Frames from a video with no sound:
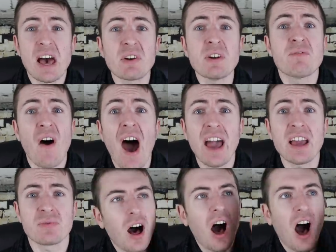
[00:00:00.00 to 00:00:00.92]

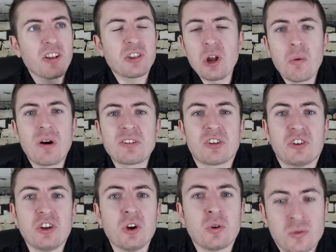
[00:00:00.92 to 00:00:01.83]
I don't know what to
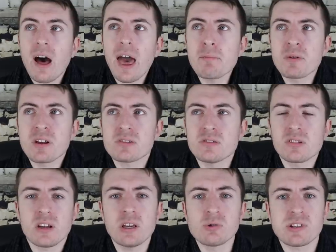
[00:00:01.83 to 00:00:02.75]
do. My
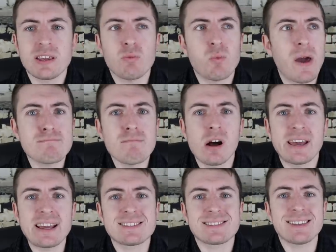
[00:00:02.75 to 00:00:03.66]
predictions are usually wet
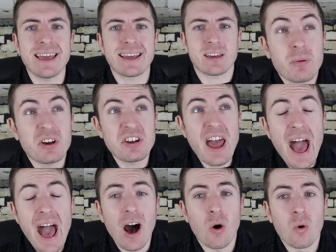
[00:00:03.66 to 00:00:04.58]
monkey sick. But
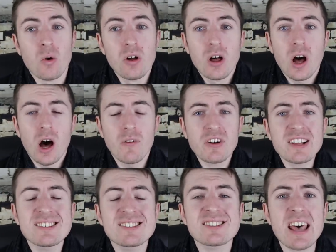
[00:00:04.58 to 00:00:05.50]
now, I've
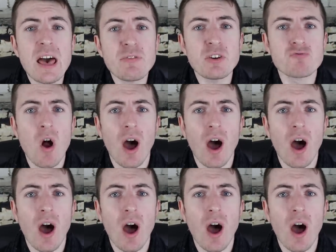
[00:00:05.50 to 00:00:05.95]
got 7